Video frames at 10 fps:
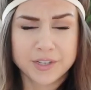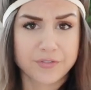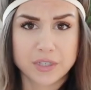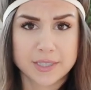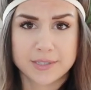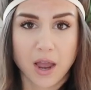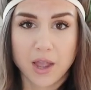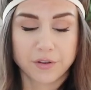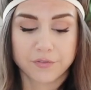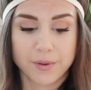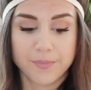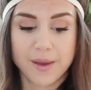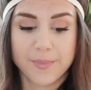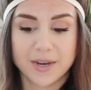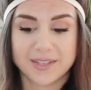different style from
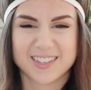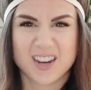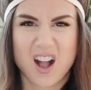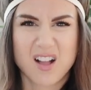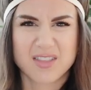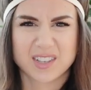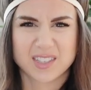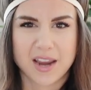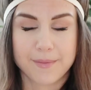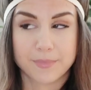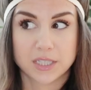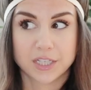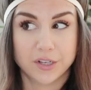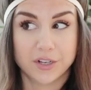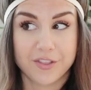them, and it's not the same
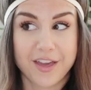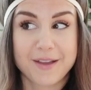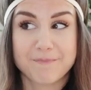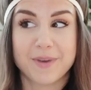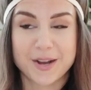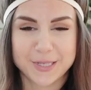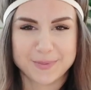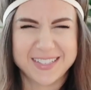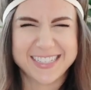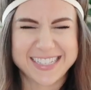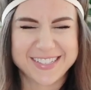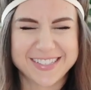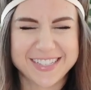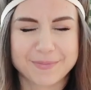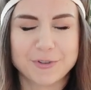material. That bugs me out.
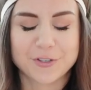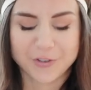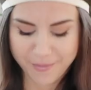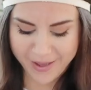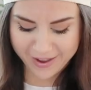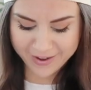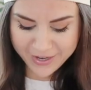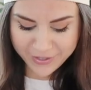It gets me so mad.